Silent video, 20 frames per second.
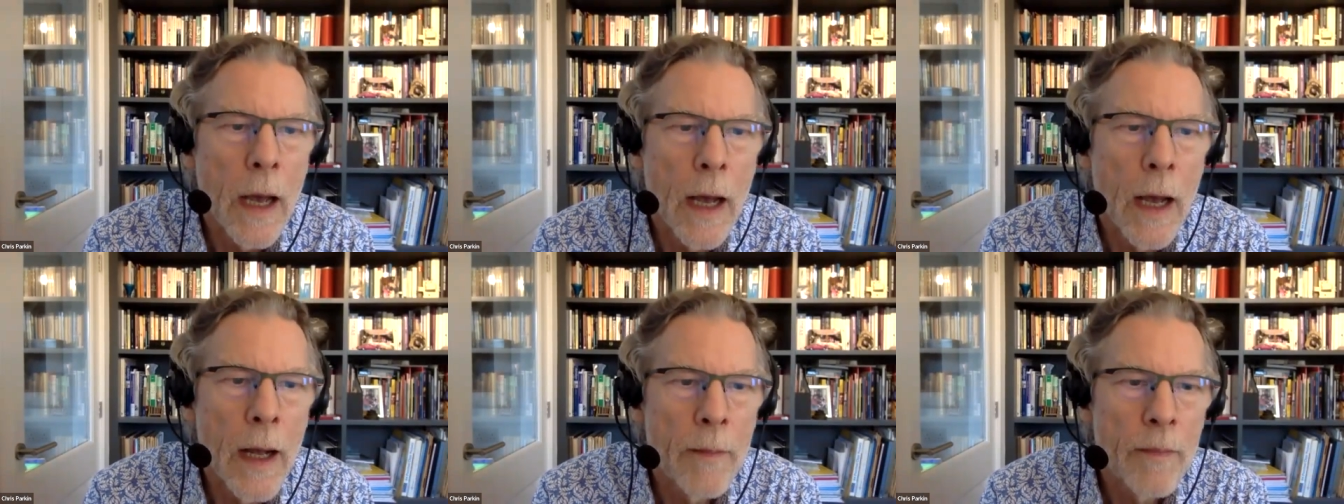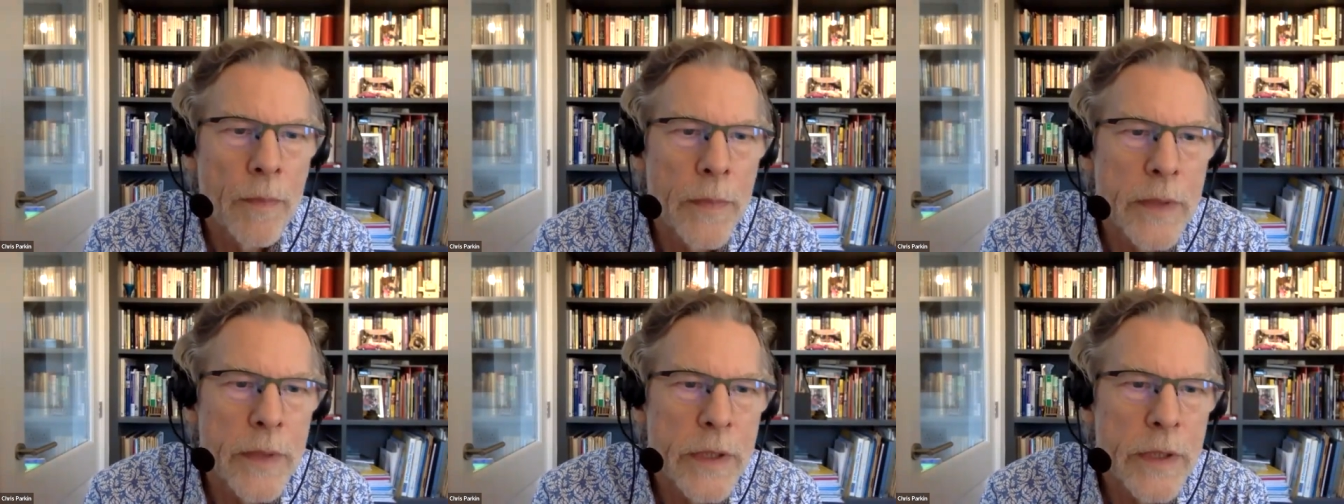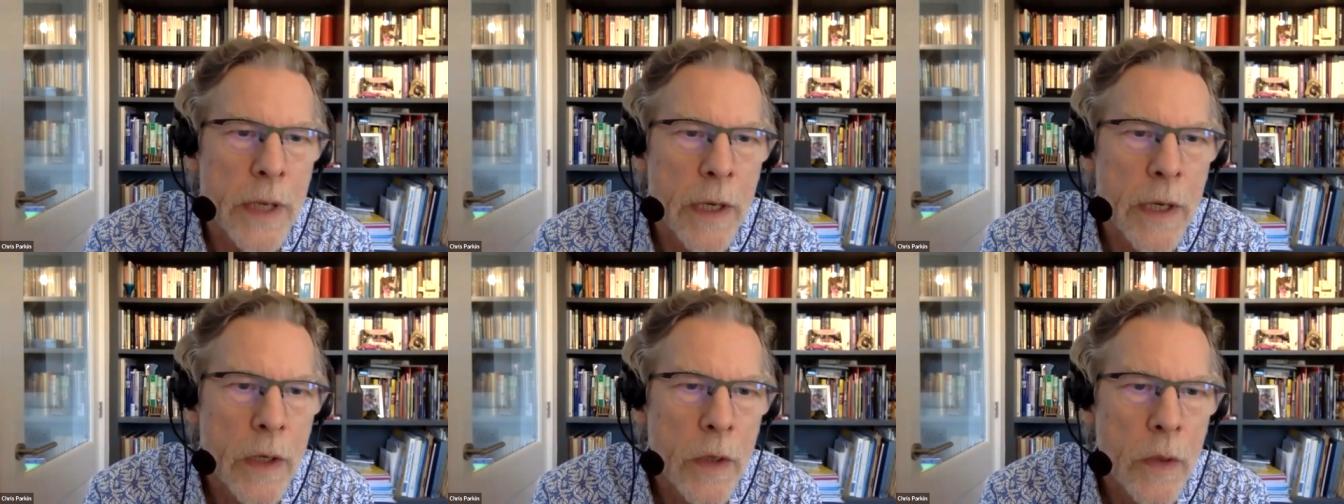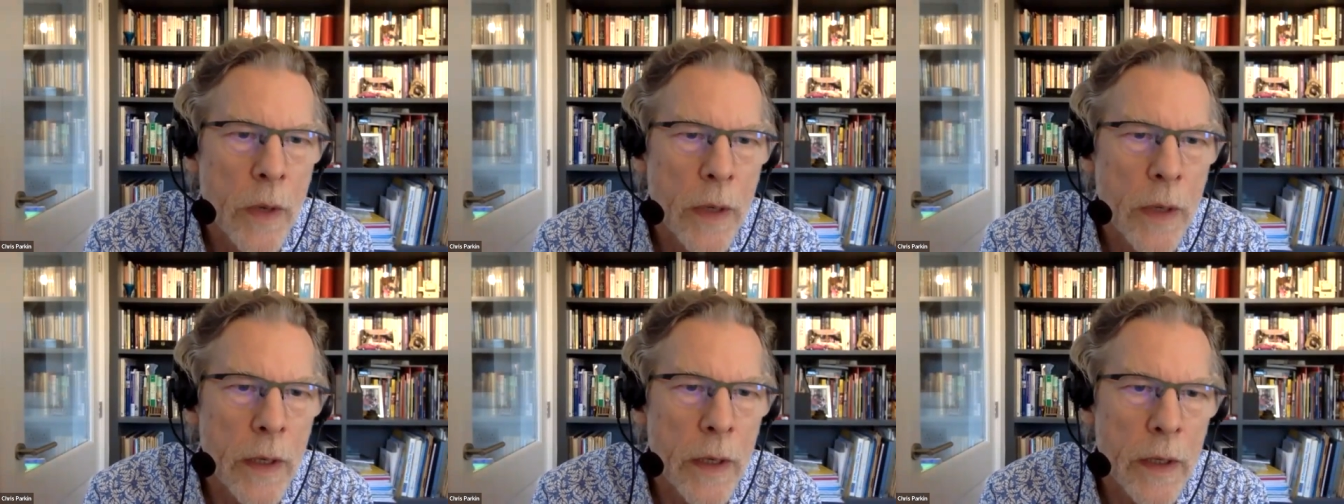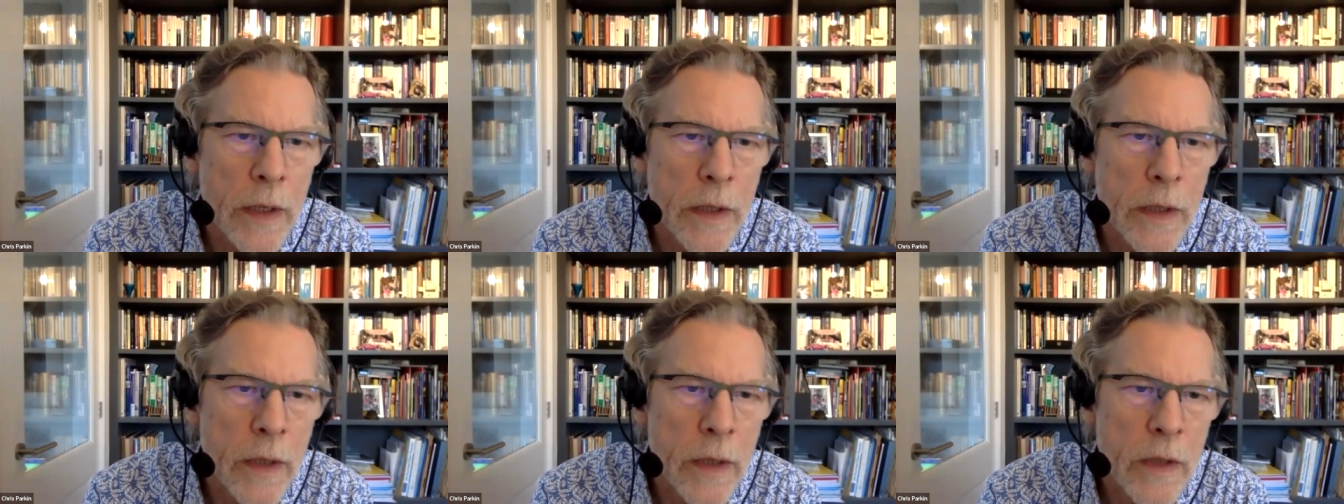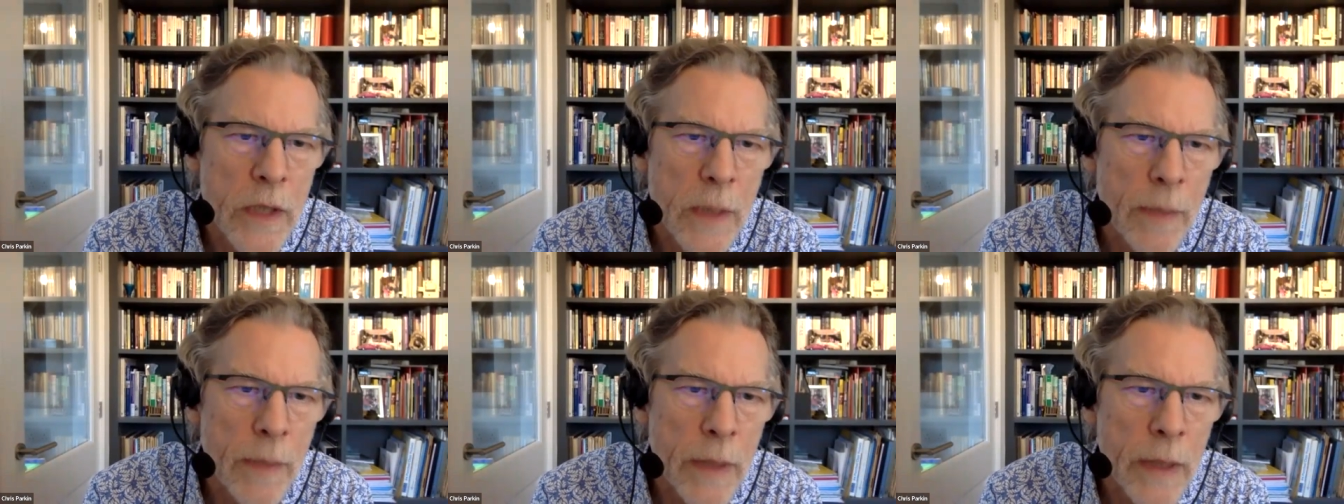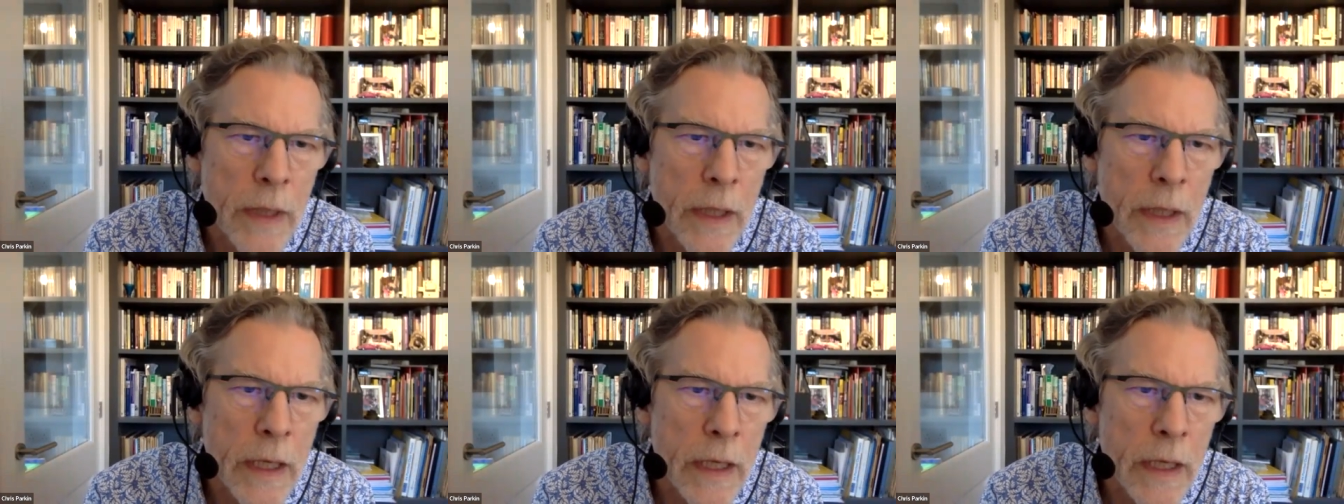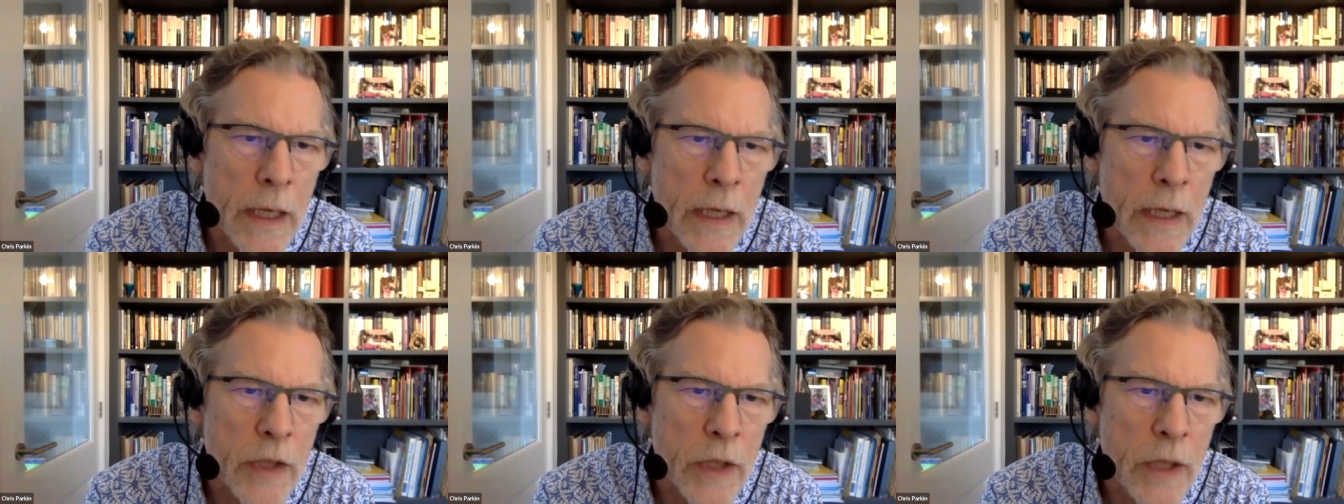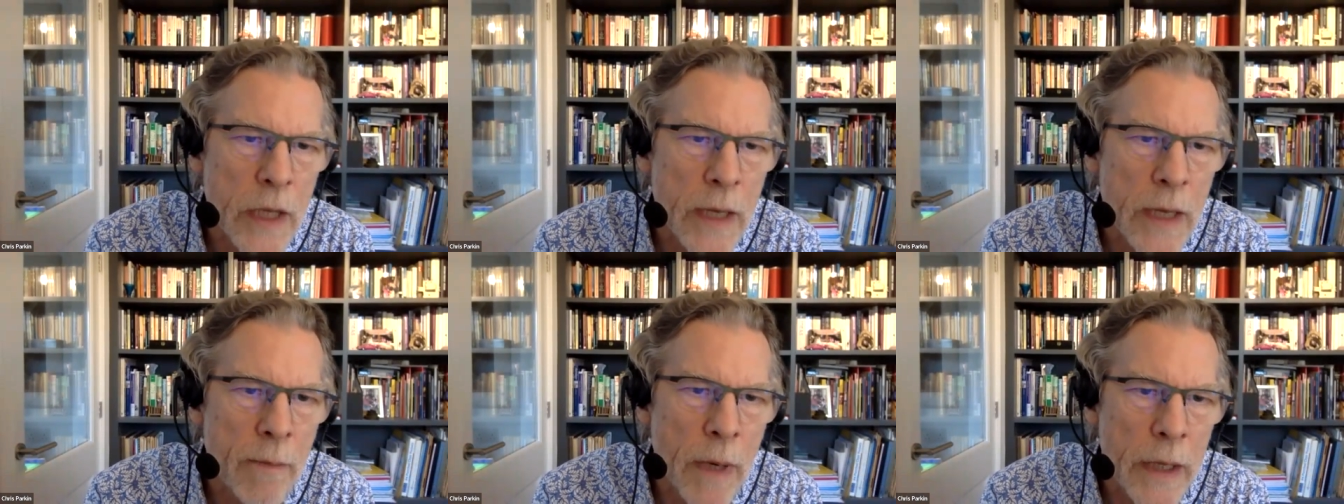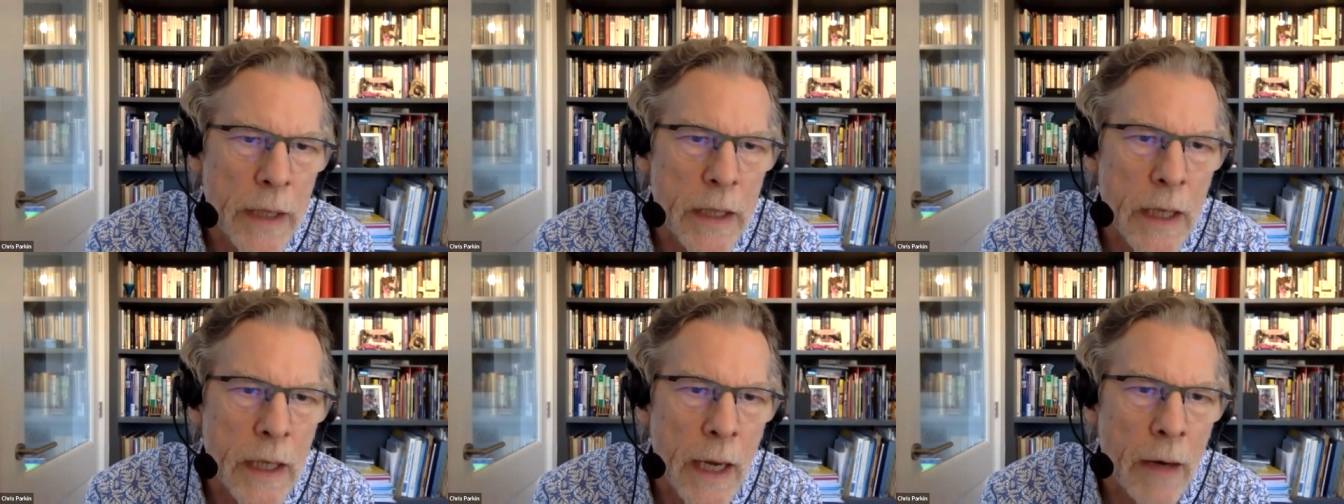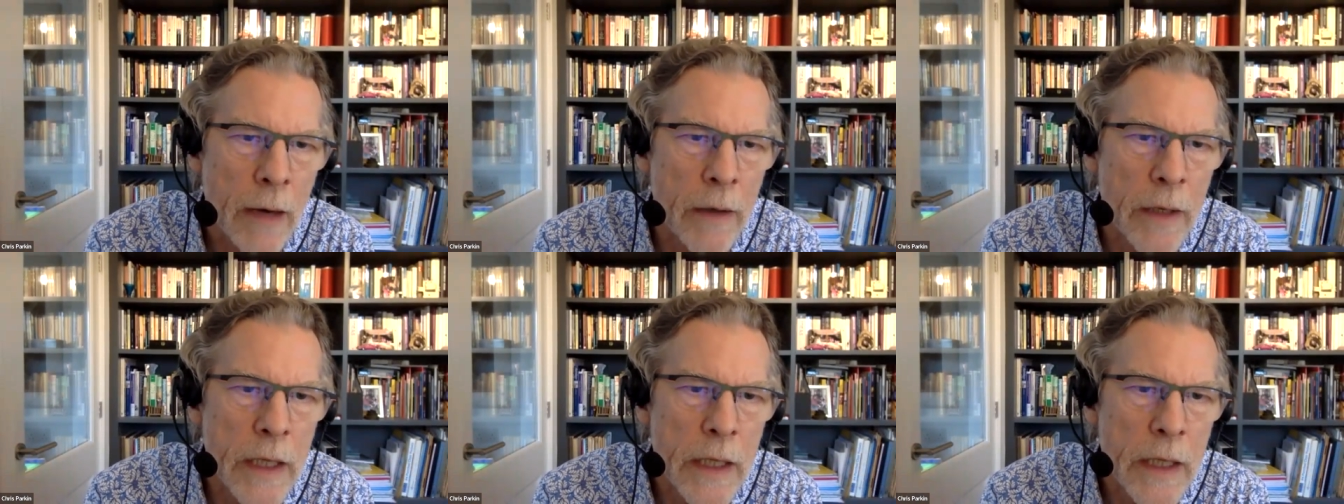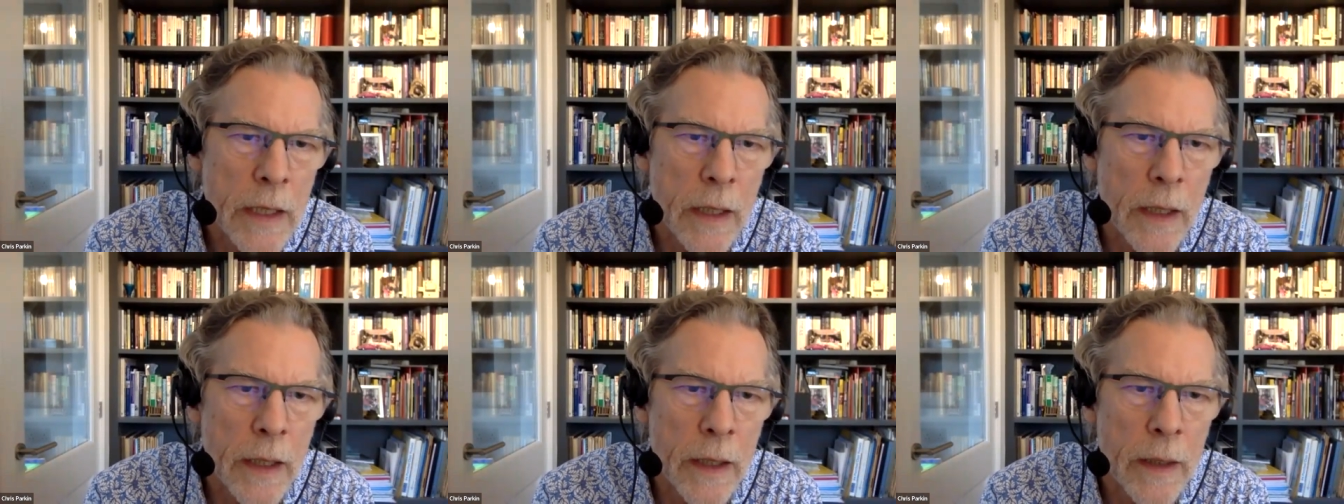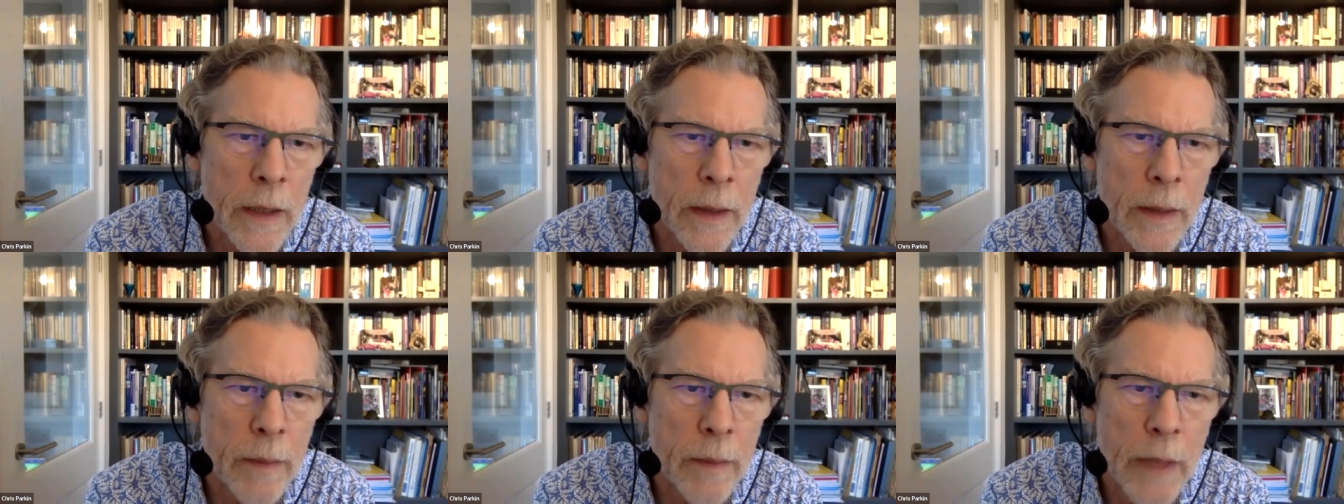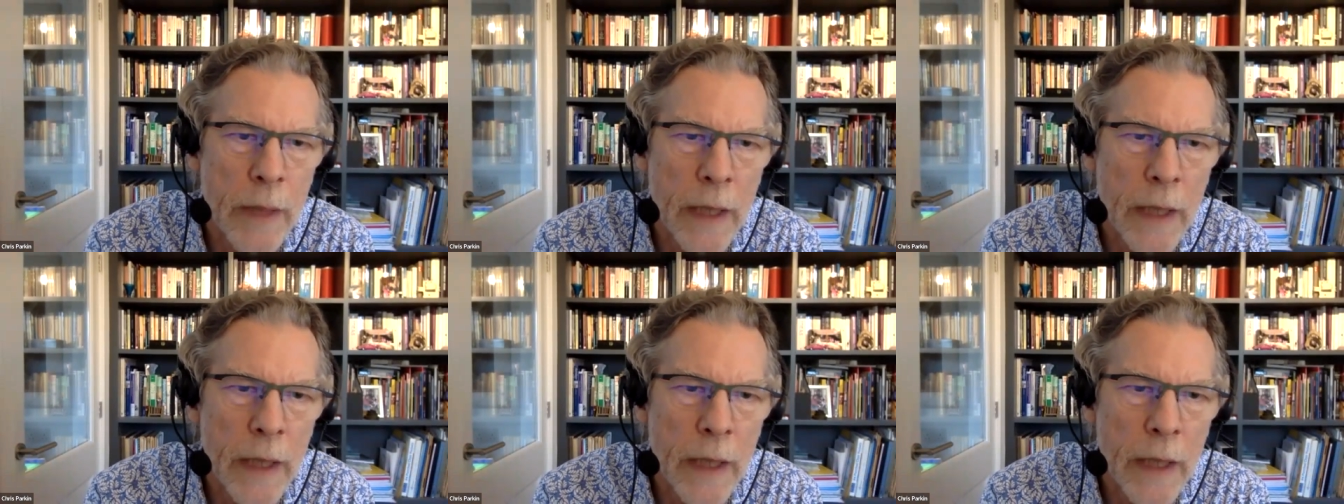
Um, so, uh, you know, typically an astrolabe might carry uh,